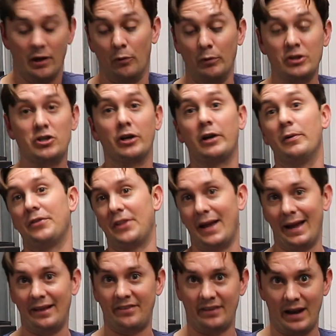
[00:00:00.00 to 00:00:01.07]
We took it with the
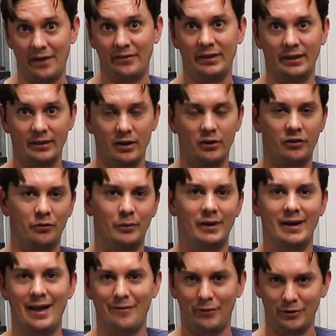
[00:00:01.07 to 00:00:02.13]
heads and everything, though, because we
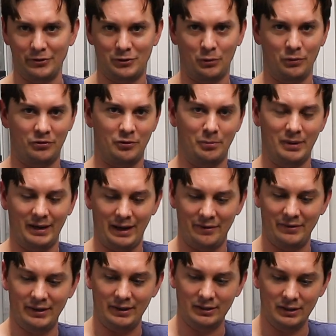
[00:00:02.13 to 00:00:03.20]
didn't have all the tools to break
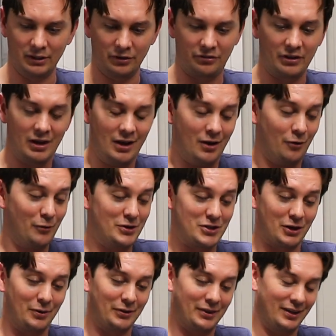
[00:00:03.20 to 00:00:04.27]
everything loose. We
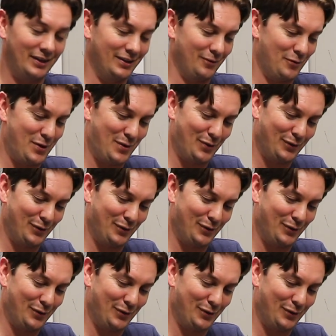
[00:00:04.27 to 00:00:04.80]
took it with the